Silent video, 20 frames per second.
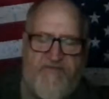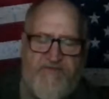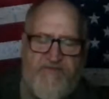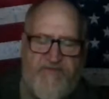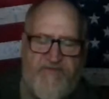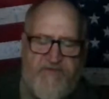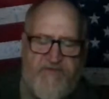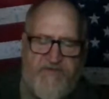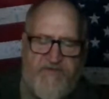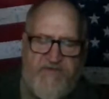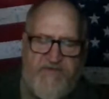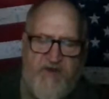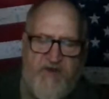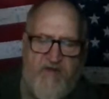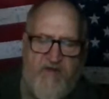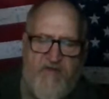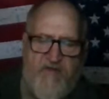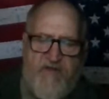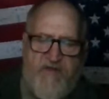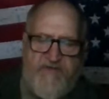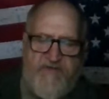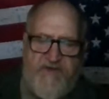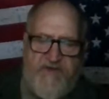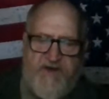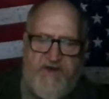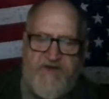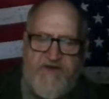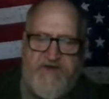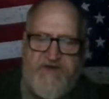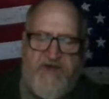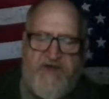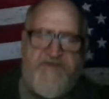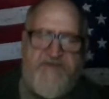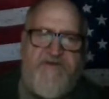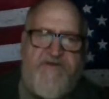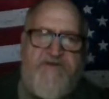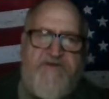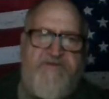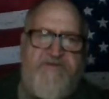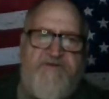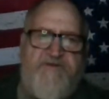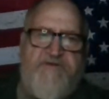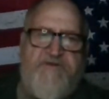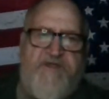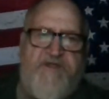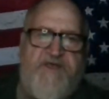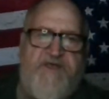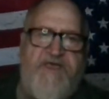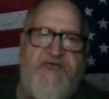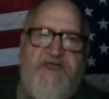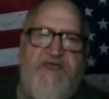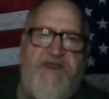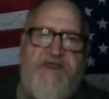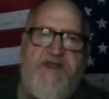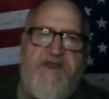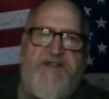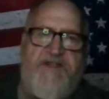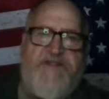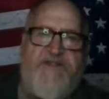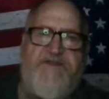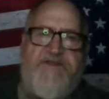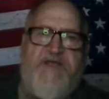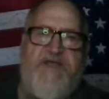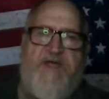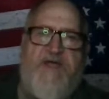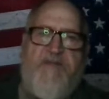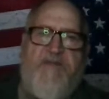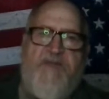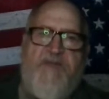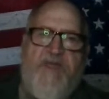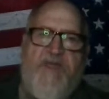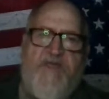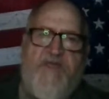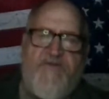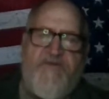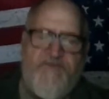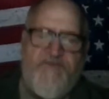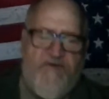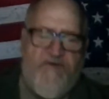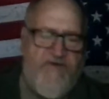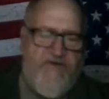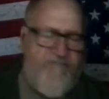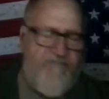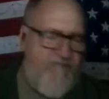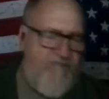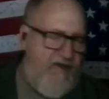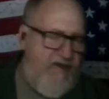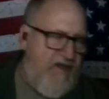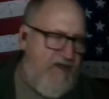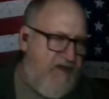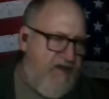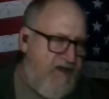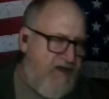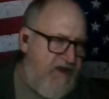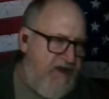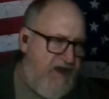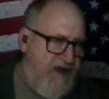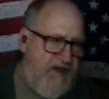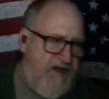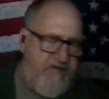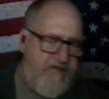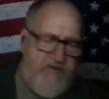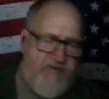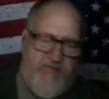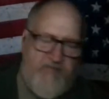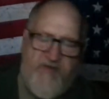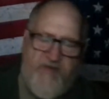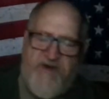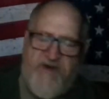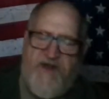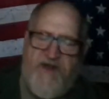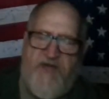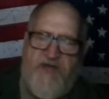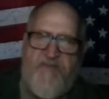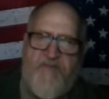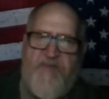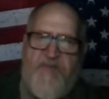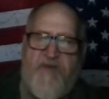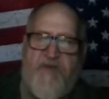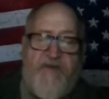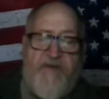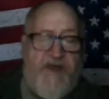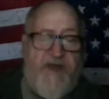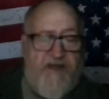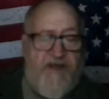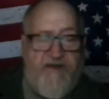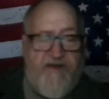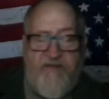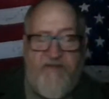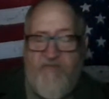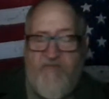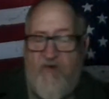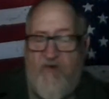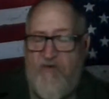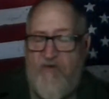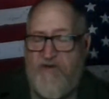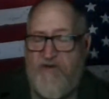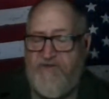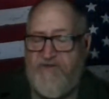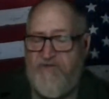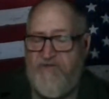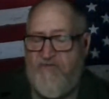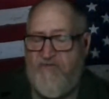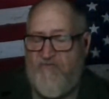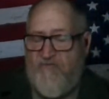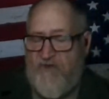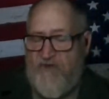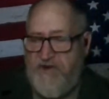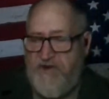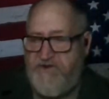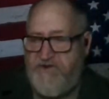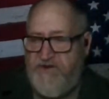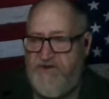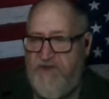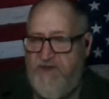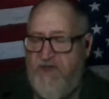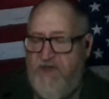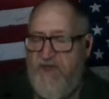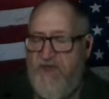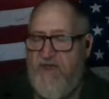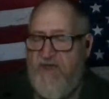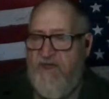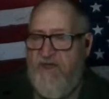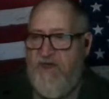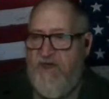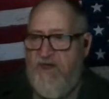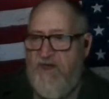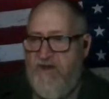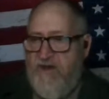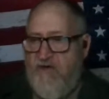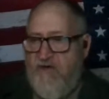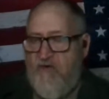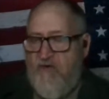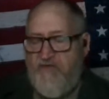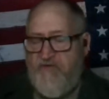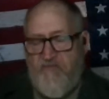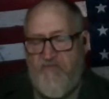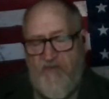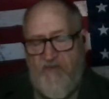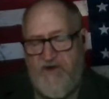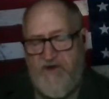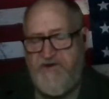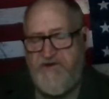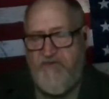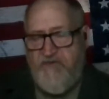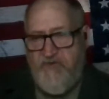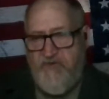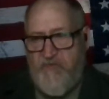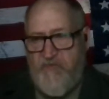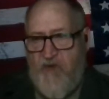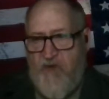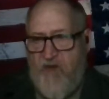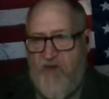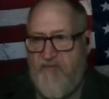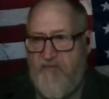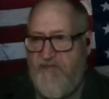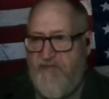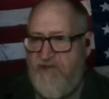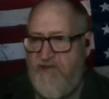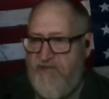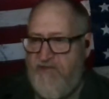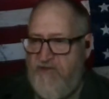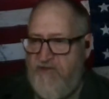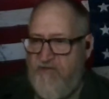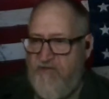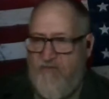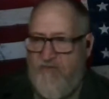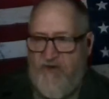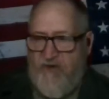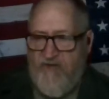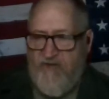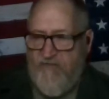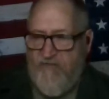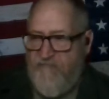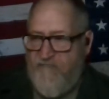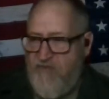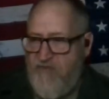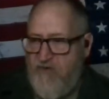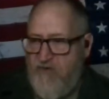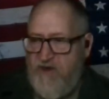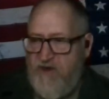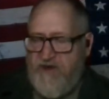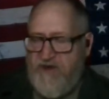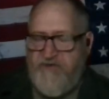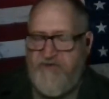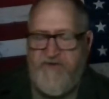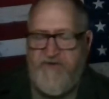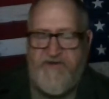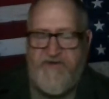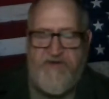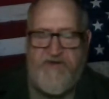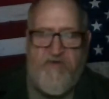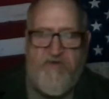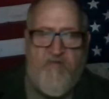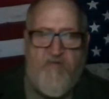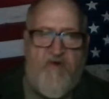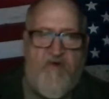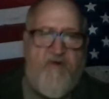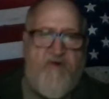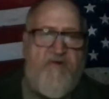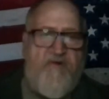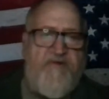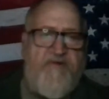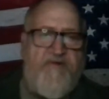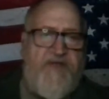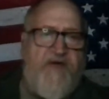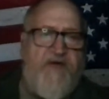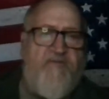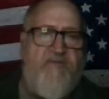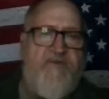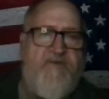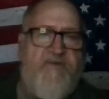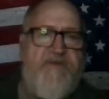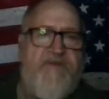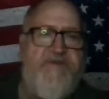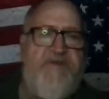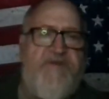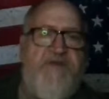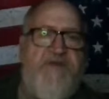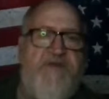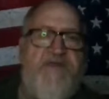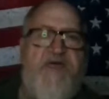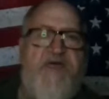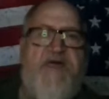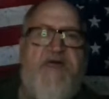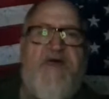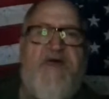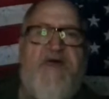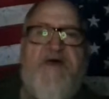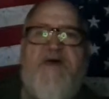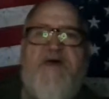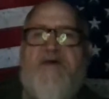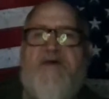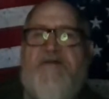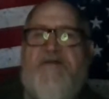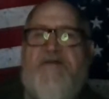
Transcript: consider this an injustice just like he did at the time. So he felt like he needed to put it out in public. Now, him going to Russia, of course, Russia was probably one of the few countries in the world that would say, yeah,